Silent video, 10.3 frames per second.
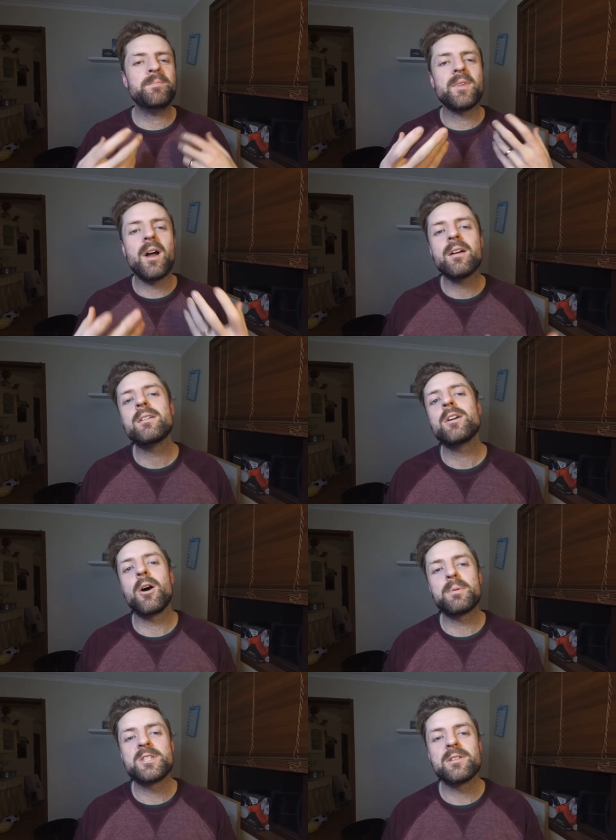I got an
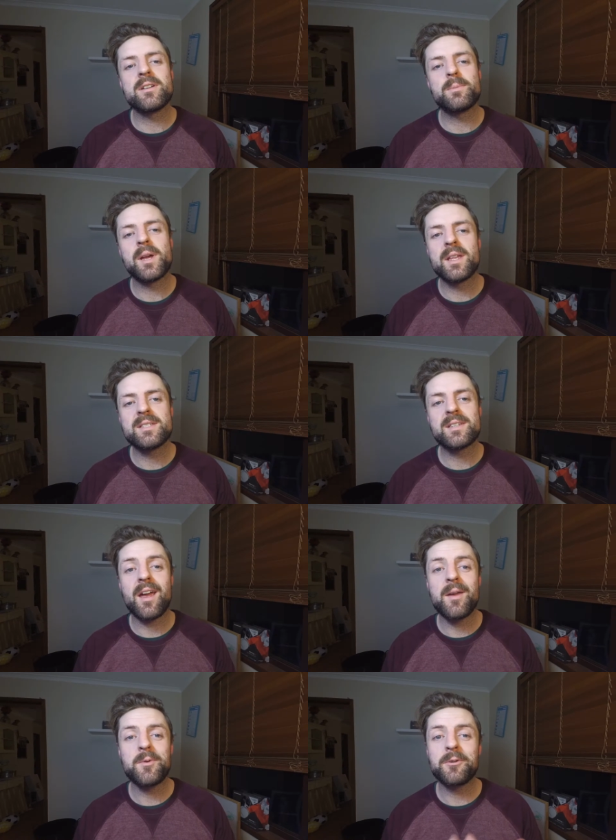opportunity to play this
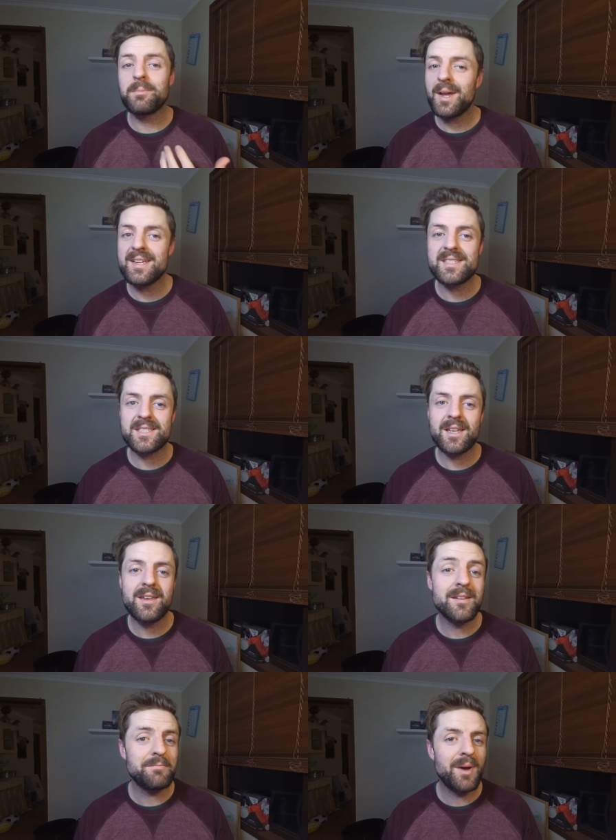game on
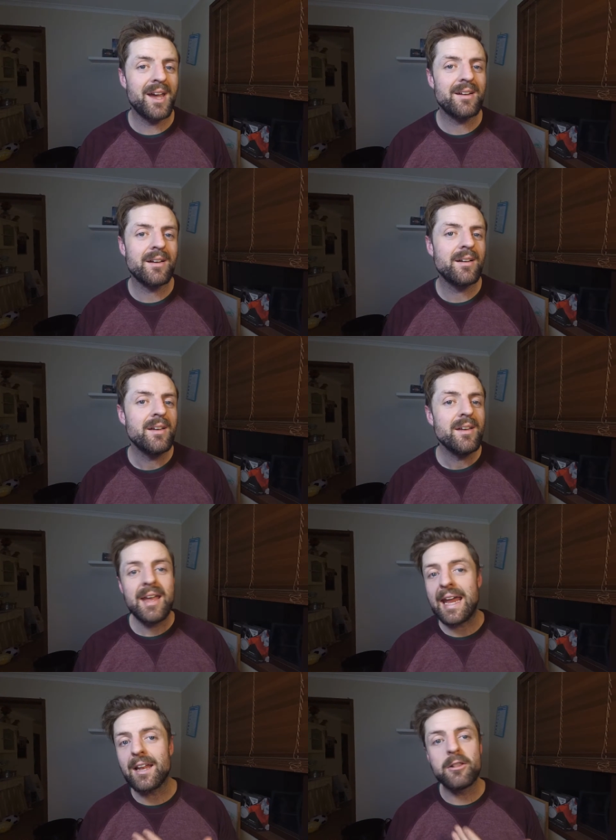PC in beta.
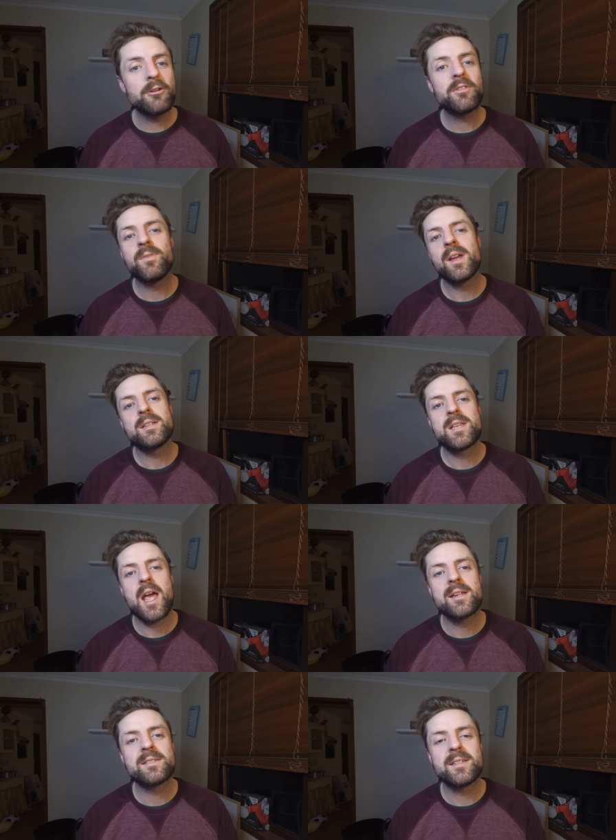It looked
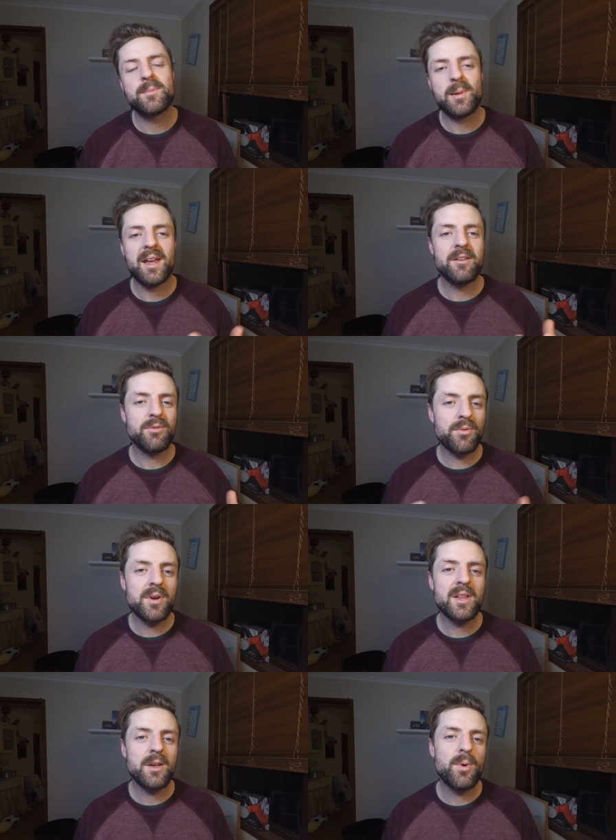fantastic, played
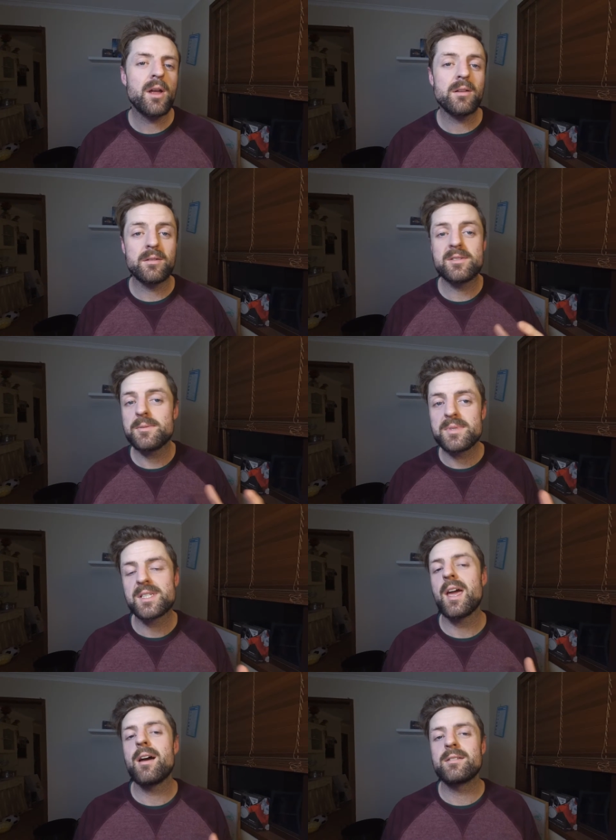really well on some
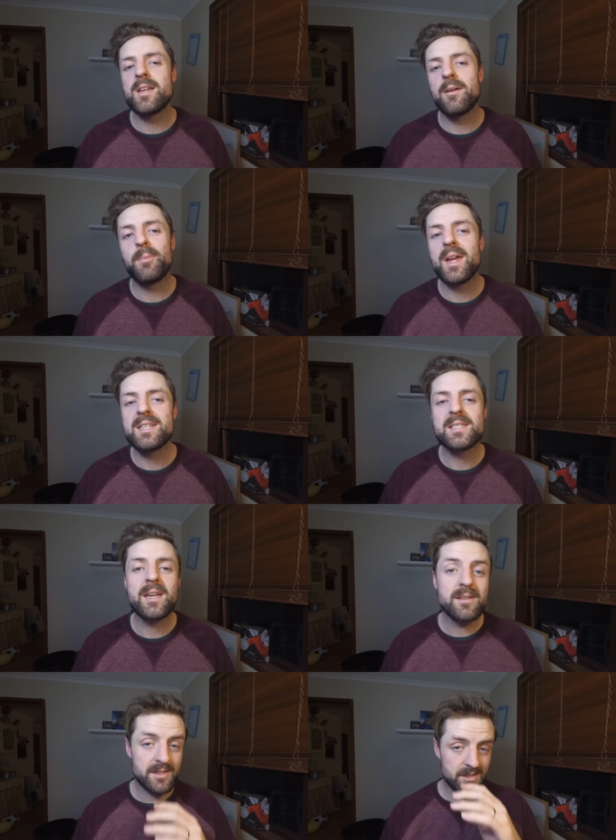scaled down
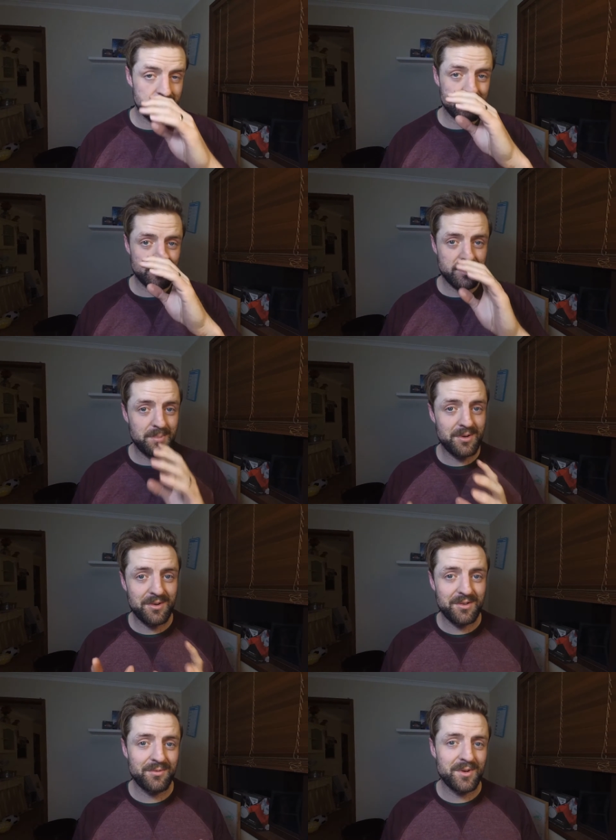PCs. This is during the
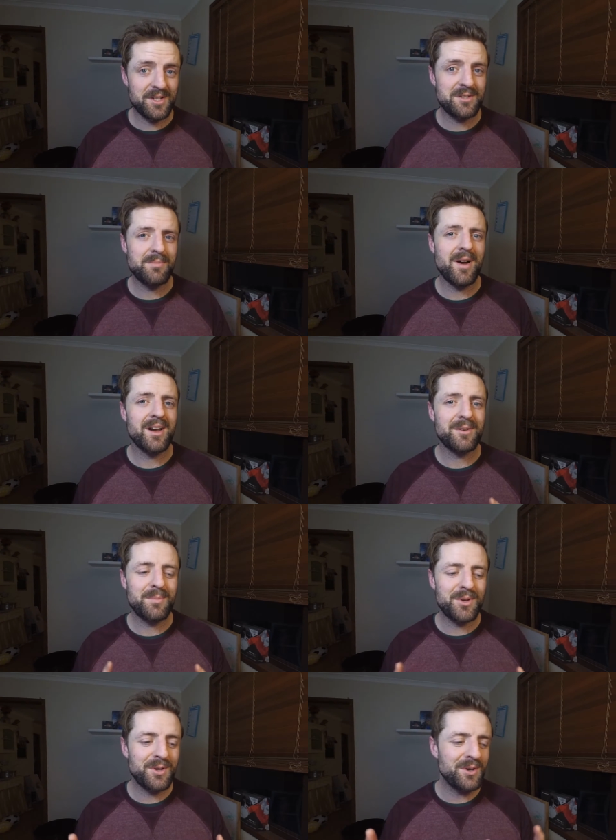period of which my
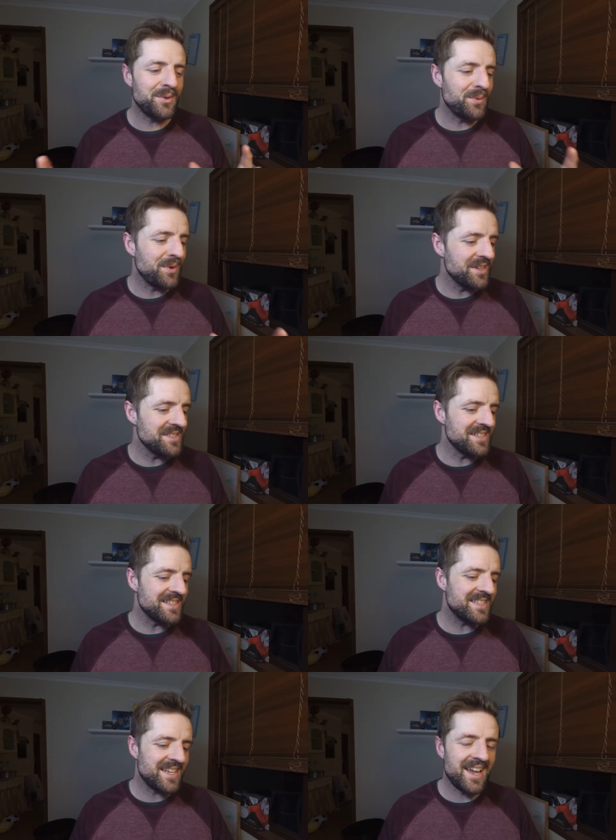computer
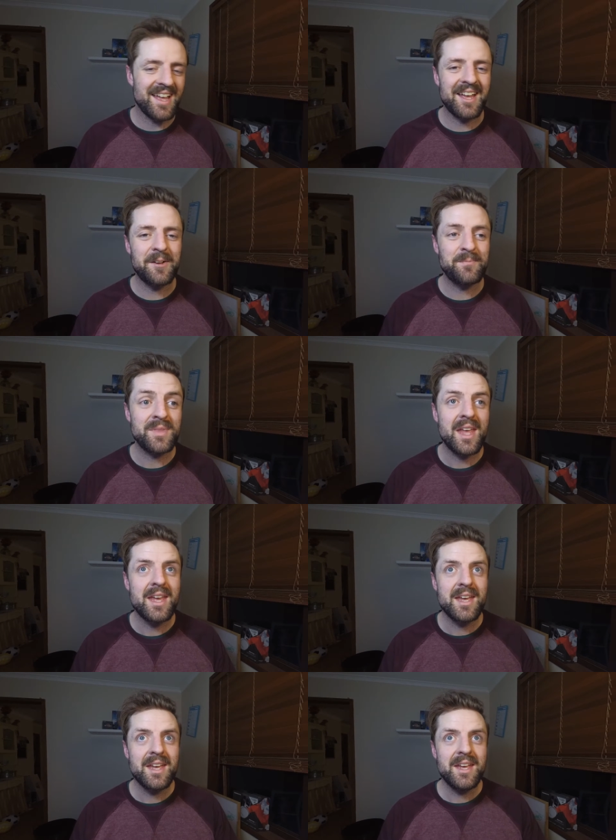wasn't... Uh,
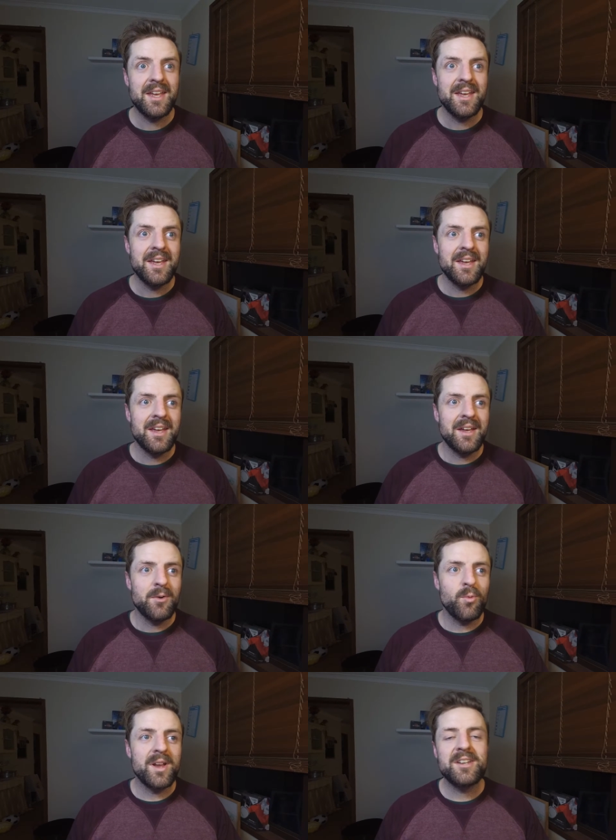
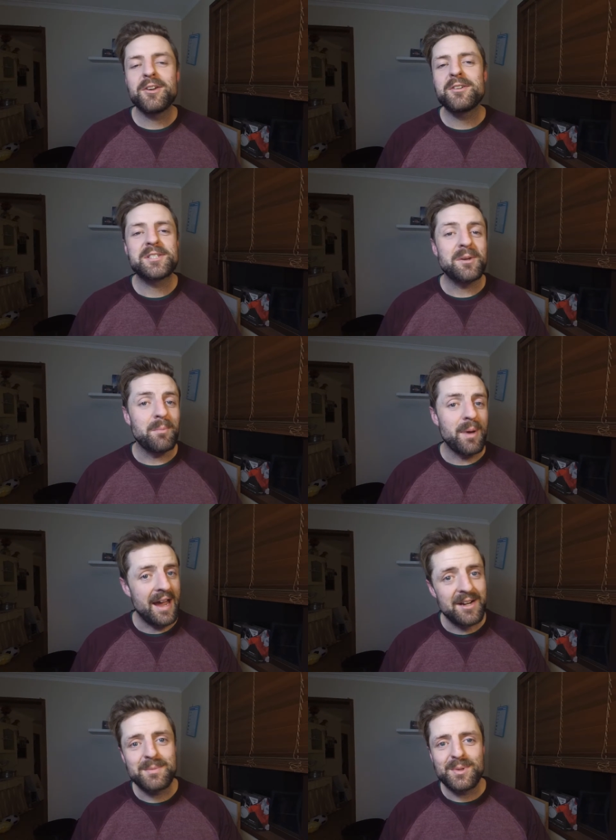Windows
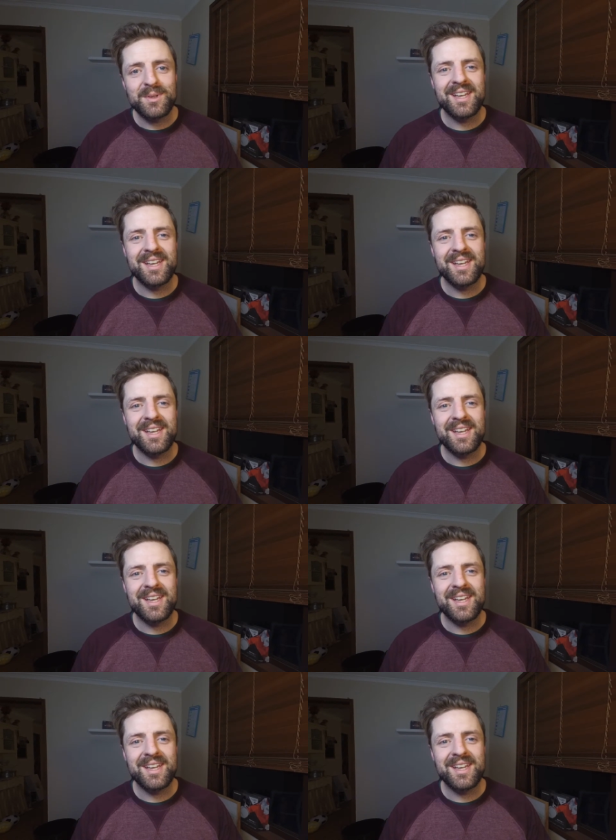compatible